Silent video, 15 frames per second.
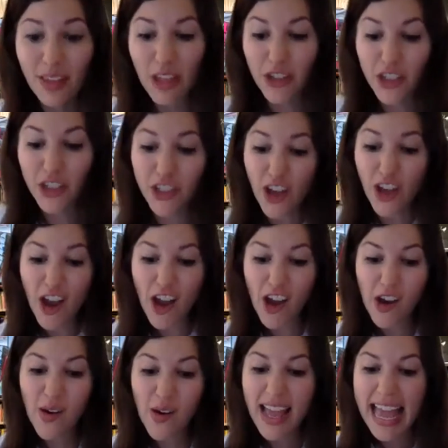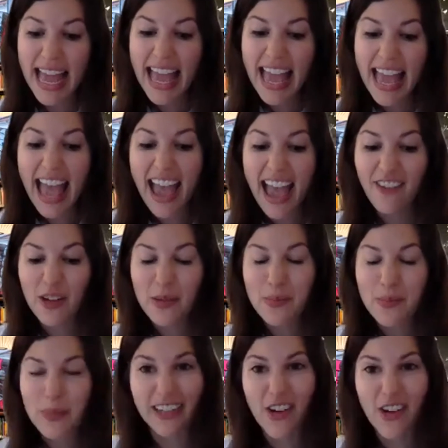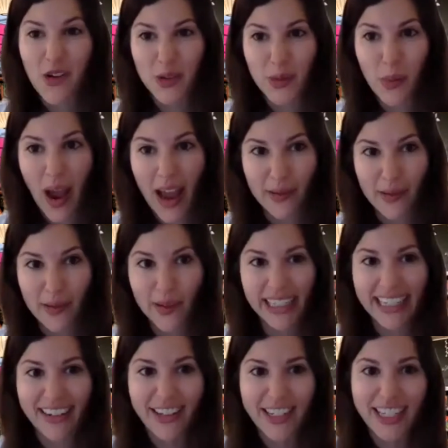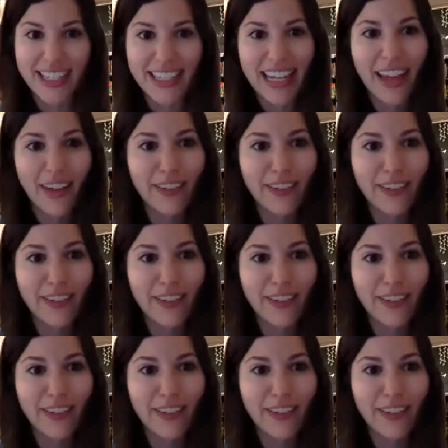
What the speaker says: So, everybody knows why we're here today.